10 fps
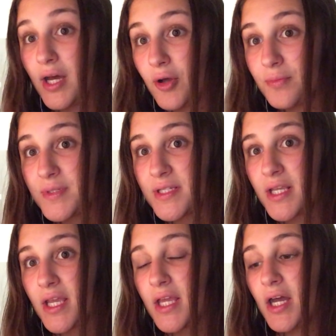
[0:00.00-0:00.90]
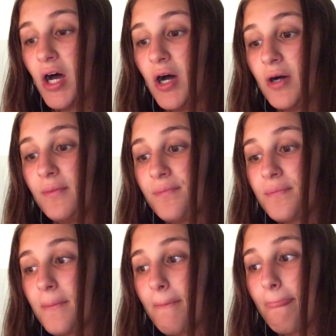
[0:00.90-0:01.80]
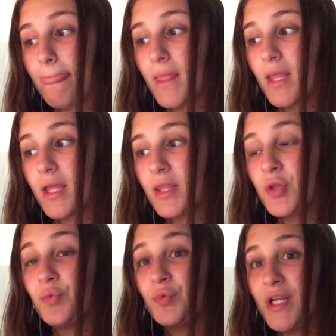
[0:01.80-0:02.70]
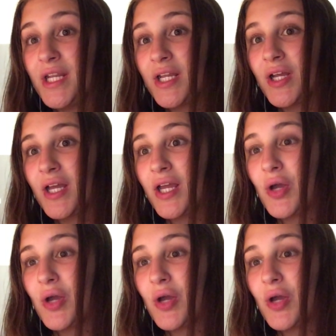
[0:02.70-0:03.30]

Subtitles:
helps. Um, the reading